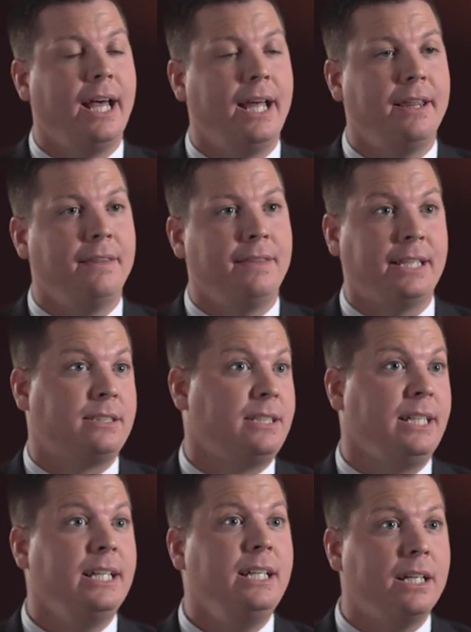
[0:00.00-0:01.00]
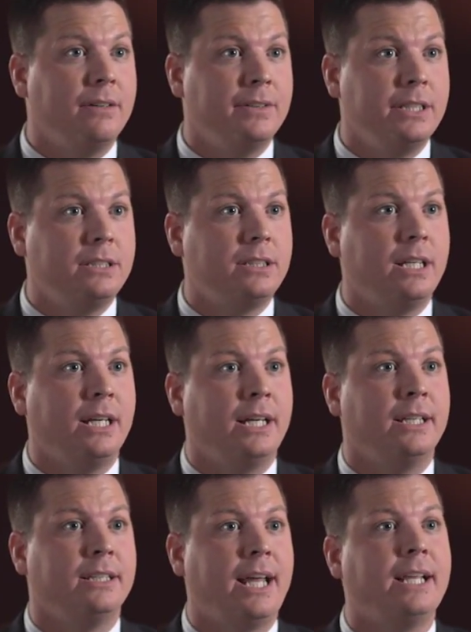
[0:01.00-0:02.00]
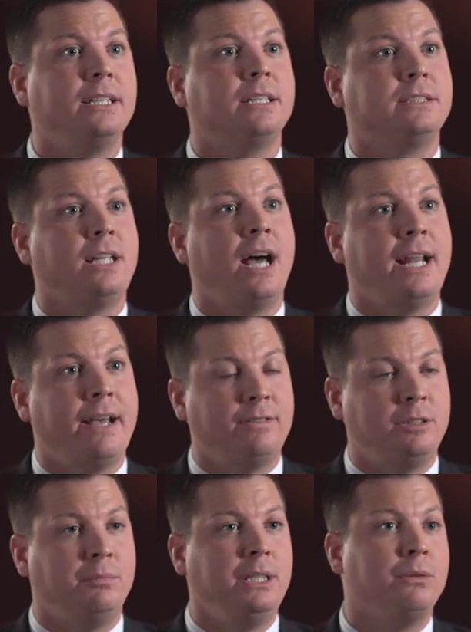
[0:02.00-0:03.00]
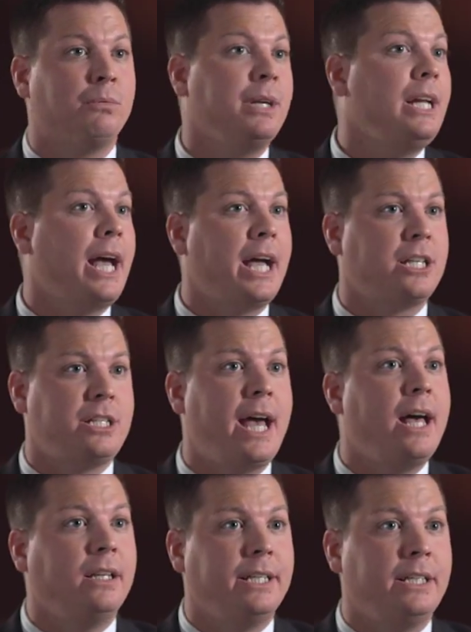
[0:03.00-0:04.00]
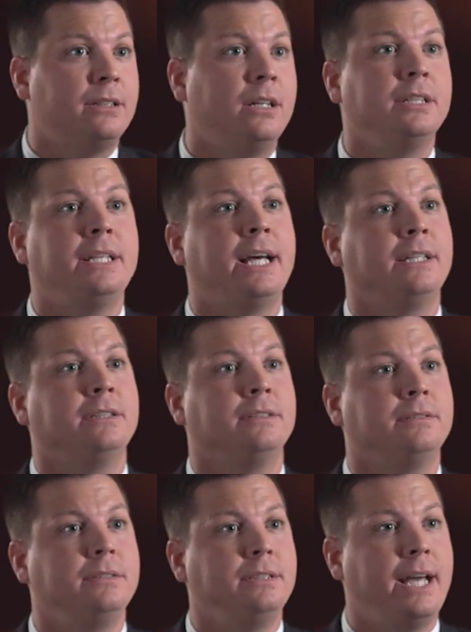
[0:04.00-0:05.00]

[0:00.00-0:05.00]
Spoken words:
that's the end of it. That does not have to be rehashed out later on down